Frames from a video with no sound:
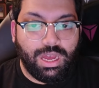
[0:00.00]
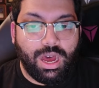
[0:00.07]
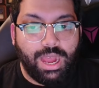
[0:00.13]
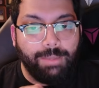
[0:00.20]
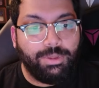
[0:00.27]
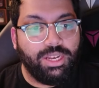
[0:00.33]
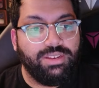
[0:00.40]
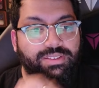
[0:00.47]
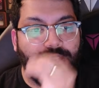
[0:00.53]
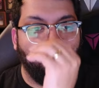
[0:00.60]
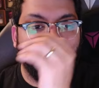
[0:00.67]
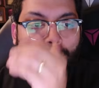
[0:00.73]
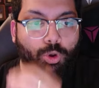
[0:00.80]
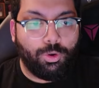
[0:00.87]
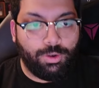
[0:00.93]
I'm going to deal
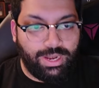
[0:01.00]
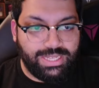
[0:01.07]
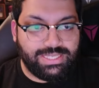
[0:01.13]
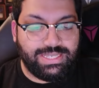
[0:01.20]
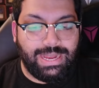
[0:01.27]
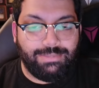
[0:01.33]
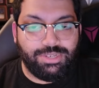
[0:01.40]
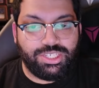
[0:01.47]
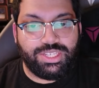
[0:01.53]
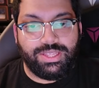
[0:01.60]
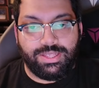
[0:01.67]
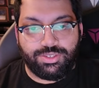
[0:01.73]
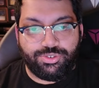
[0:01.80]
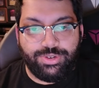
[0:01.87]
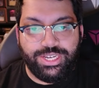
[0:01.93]
more or less damage to
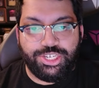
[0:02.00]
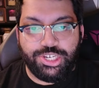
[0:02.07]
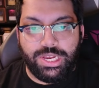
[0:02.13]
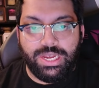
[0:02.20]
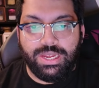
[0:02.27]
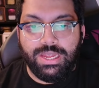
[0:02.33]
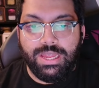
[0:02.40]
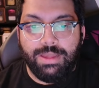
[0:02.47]
this creature